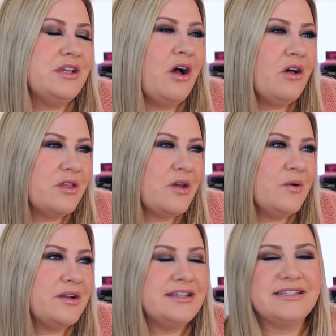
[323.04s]
all the
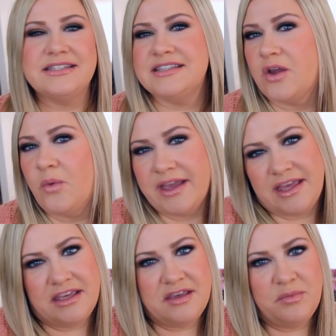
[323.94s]
coconut scents like
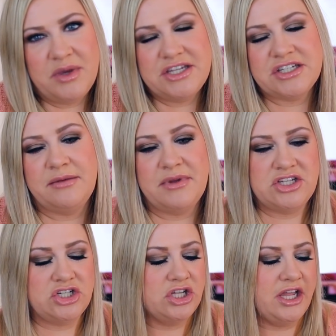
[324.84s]
Waikiki Beach I
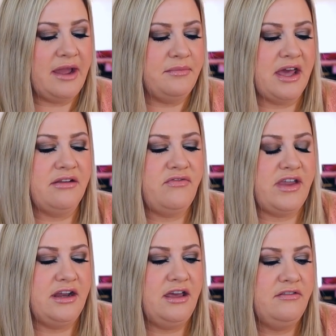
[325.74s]
mentioned earlier I'm not a
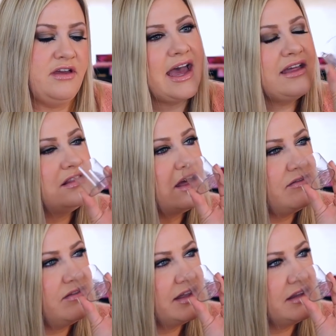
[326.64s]
fan of. I
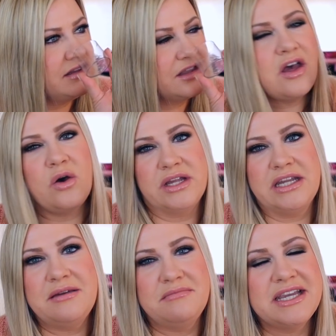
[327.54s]
love the
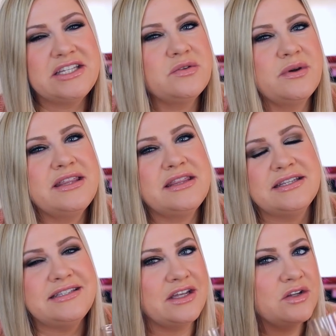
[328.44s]
coconut mixed with
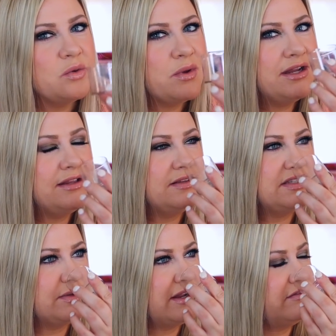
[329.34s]
the sandalwood in
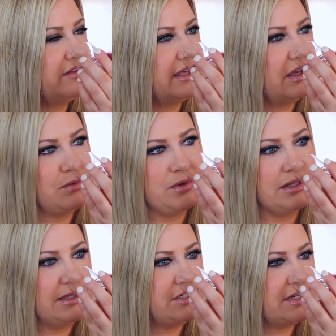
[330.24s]
this one. I feel like it
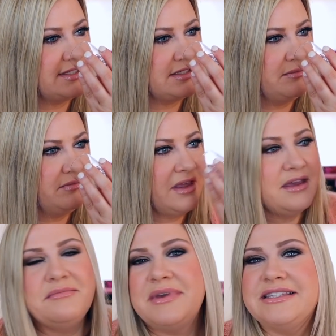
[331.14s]
really just
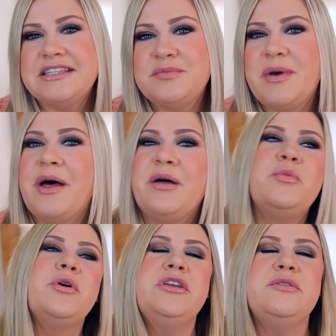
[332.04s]
makes it smell
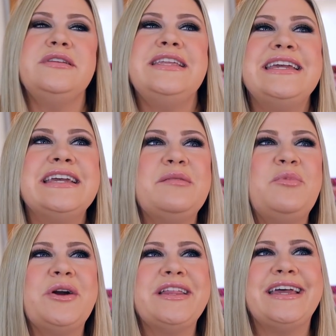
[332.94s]
more unique,
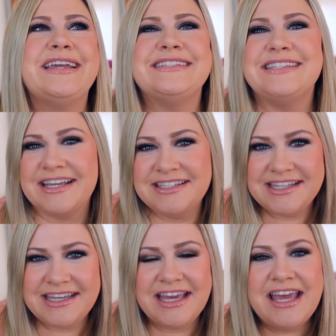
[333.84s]
more like
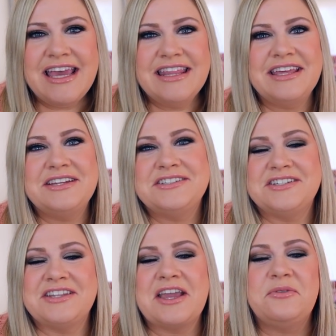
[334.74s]
sexy than
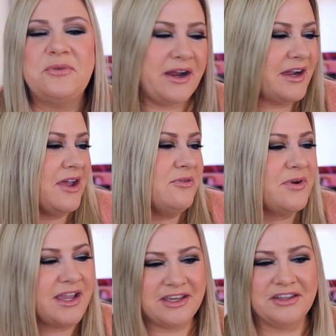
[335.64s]
just like wearing a
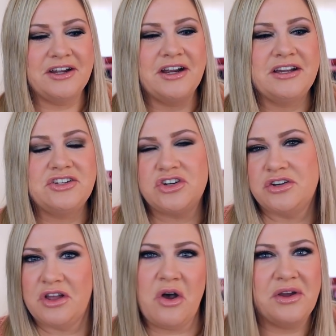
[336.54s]
regular
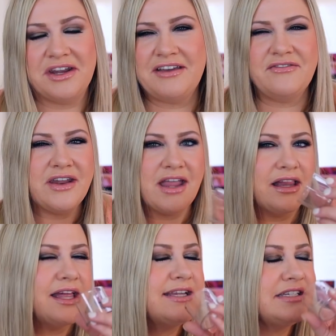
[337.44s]
coconut and
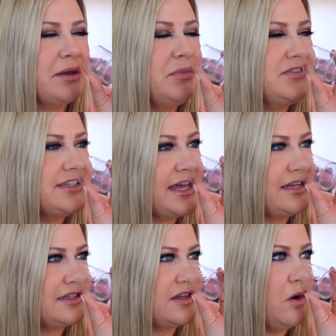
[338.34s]
vanilla type of
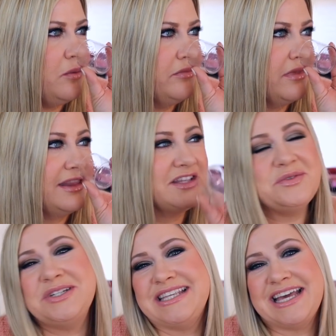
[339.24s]
scent. So this
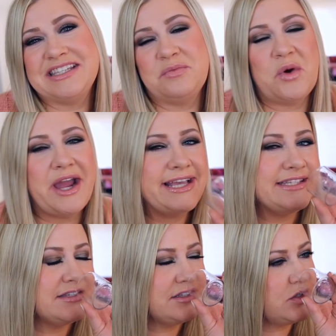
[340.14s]
one just has more
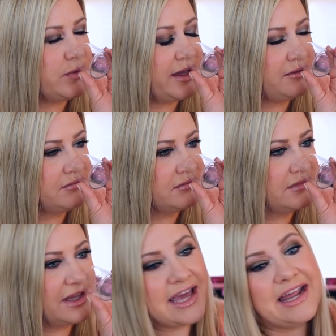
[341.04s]
essence to it
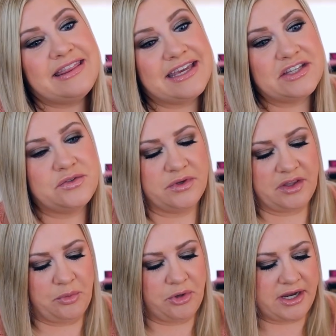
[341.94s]
and I think it's
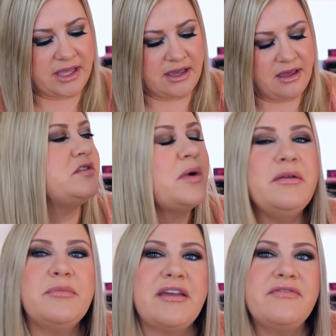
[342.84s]
really pretty. It's
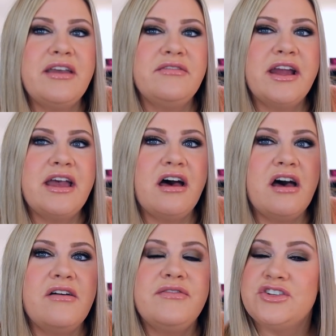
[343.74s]
probably my favorite
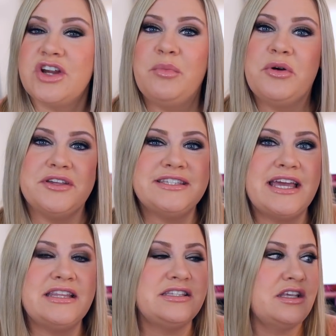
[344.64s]
of the tropical
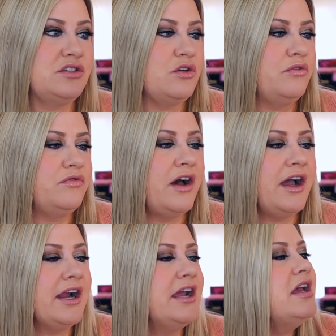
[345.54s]
scents so
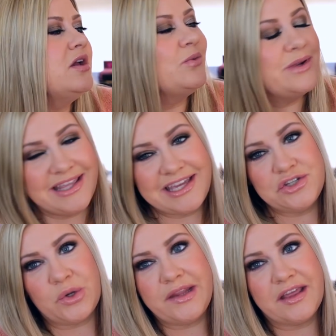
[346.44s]
far. Really
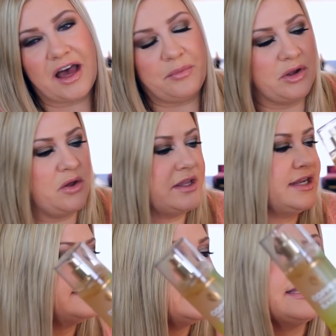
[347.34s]
enjoy the Copper
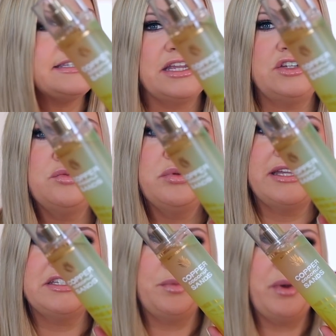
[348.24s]
Coconut Sands and I do
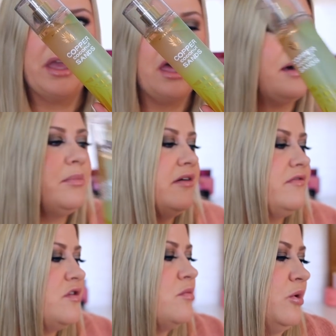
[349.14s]
plan to pick up a
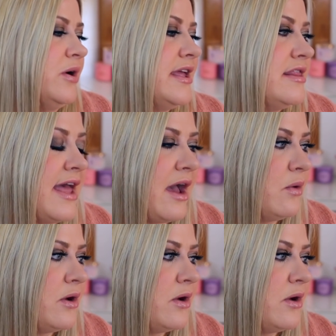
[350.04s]
few more in that